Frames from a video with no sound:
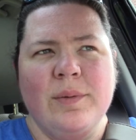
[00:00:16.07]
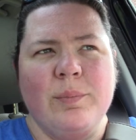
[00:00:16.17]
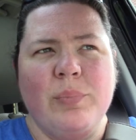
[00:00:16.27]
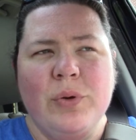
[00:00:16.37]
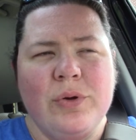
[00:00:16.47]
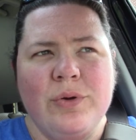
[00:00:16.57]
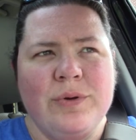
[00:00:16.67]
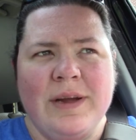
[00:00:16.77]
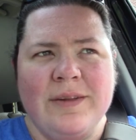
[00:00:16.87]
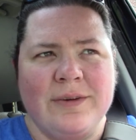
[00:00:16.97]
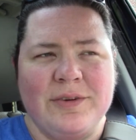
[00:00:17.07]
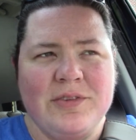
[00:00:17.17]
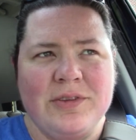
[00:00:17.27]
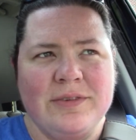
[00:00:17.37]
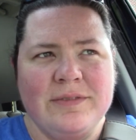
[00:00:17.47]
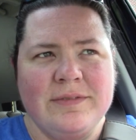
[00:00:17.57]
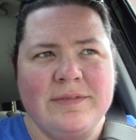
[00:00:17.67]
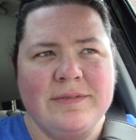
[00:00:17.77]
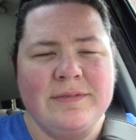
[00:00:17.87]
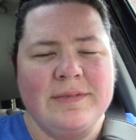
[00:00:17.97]
buku dollars
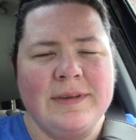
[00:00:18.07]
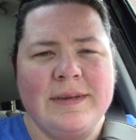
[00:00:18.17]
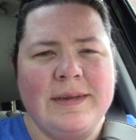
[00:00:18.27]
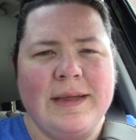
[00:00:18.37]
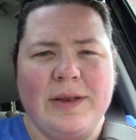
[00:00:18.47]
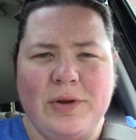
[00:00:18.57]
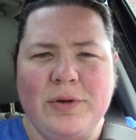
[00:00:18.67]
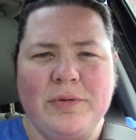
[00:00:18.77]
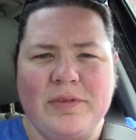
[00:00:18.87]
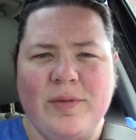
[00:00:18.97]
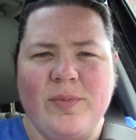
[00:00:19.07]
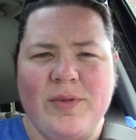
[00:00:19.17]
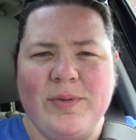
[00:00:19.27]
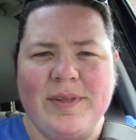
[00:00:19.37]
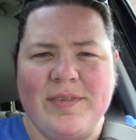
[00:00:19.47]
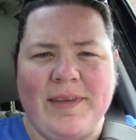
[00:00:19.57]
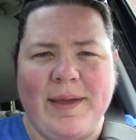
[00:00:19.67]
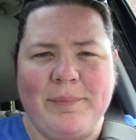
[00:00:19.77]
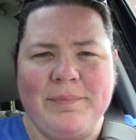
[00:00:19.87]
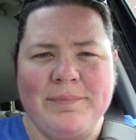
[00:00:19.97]
and you don't seem to be doing the
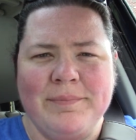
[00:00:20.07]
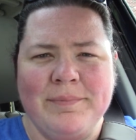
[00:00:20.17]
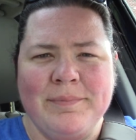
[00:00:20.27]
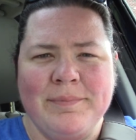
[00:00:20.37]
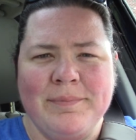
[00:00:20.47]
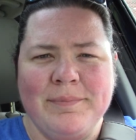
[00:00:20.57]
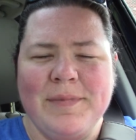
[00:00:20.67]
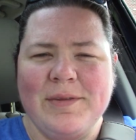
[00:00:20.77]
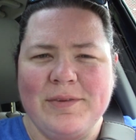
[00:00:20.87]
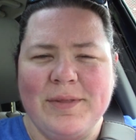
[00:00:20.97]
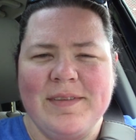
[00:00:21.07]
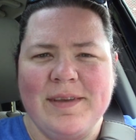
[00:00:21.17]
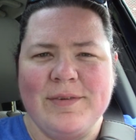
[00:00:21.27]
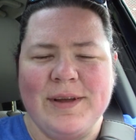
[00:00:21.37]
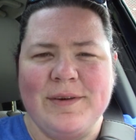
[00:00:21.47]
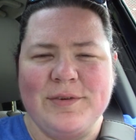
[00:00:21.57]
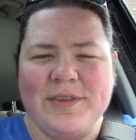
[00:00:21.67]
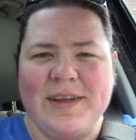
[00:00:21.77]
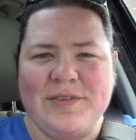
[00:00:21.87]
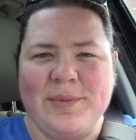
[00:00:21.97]
same. So let's have a
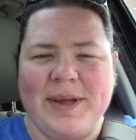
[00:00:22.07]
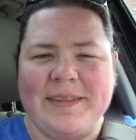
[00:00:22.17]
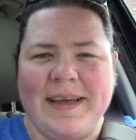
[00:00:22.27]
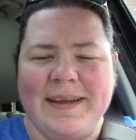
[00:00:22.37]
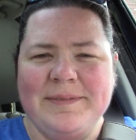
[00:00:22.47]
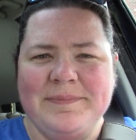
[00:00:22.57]
conversation about that.